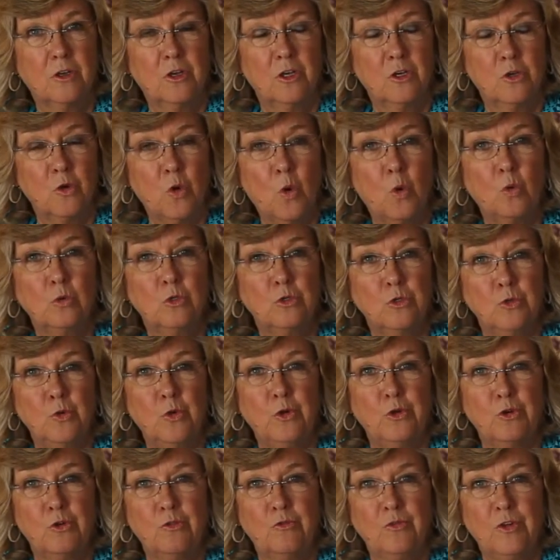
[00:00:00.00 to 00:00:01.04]
could hold
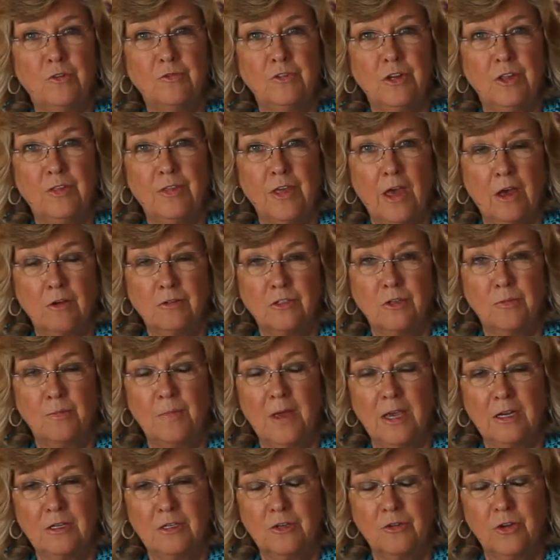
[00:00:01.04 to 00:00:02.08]
250,000
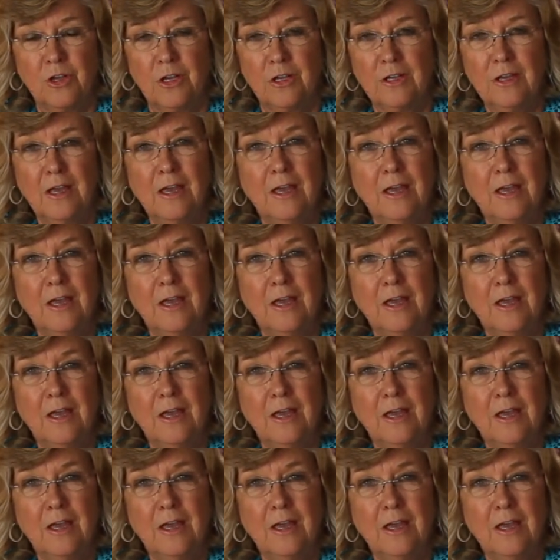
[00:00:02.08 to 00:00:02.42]
bacteria.